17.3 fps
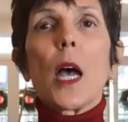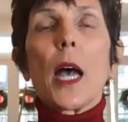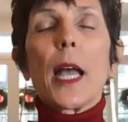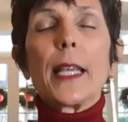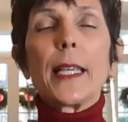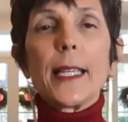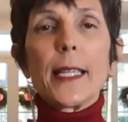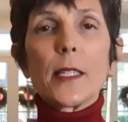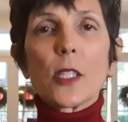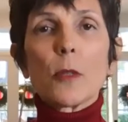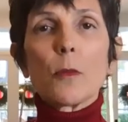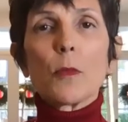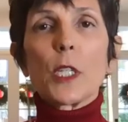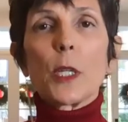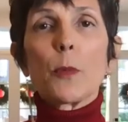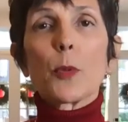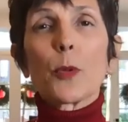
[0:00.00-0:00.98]
I need
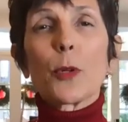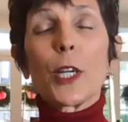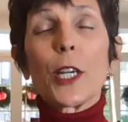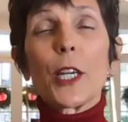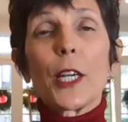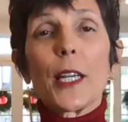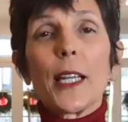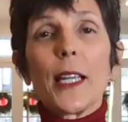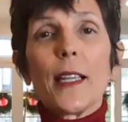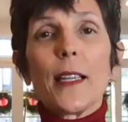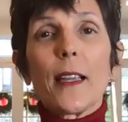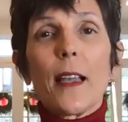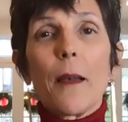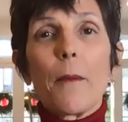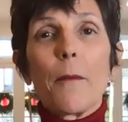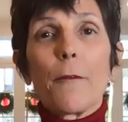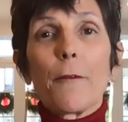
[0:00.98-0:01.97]
some temporary
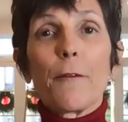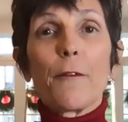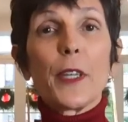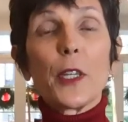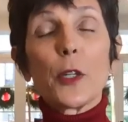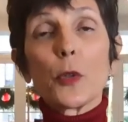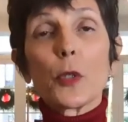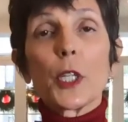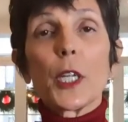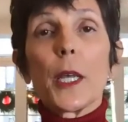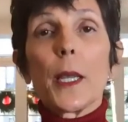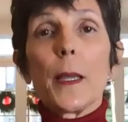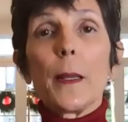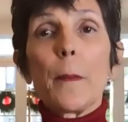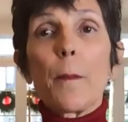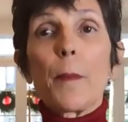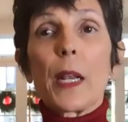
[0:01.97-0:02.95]
feel
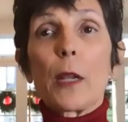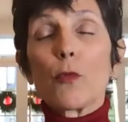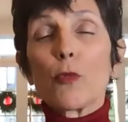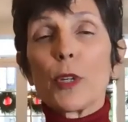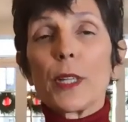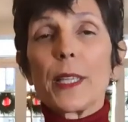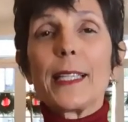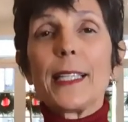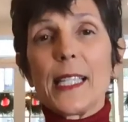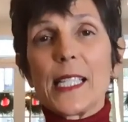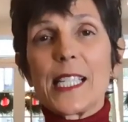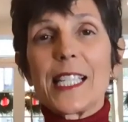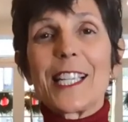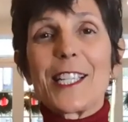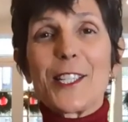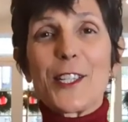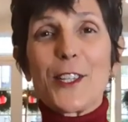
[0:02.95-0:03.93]
good, but I really need
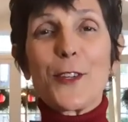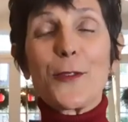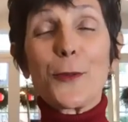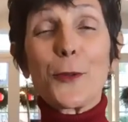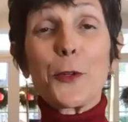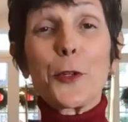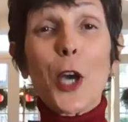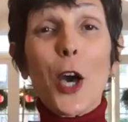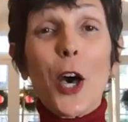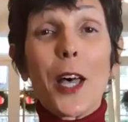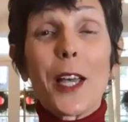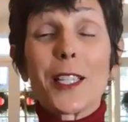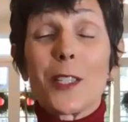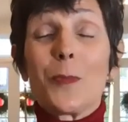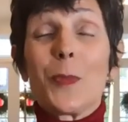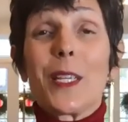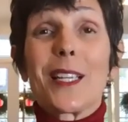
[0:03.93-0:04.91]
to get to the root
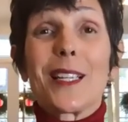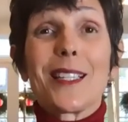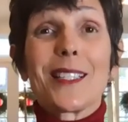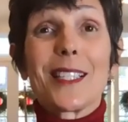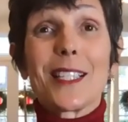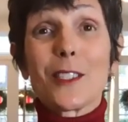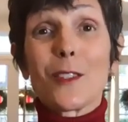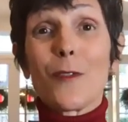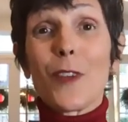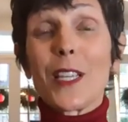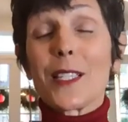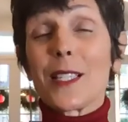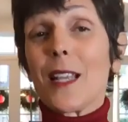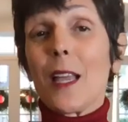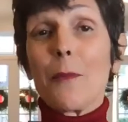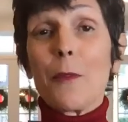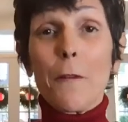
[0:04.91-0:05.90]
cause, because let's face
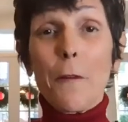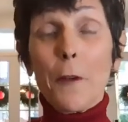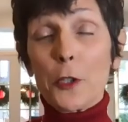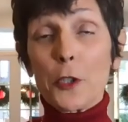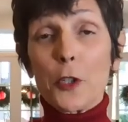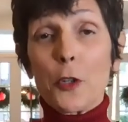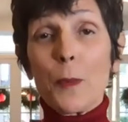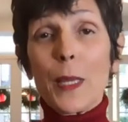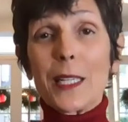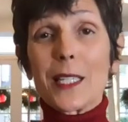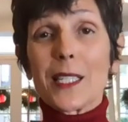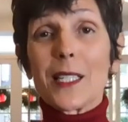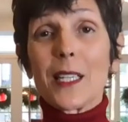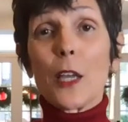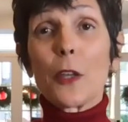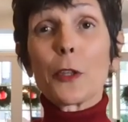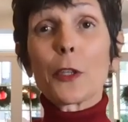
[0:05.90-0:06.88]
it, I'm a functional
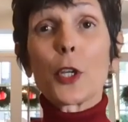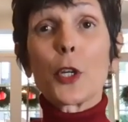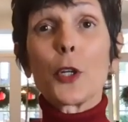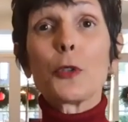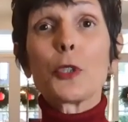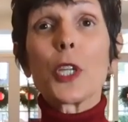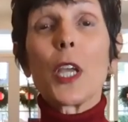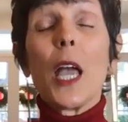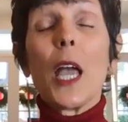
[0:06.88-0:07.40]
medicine health coach.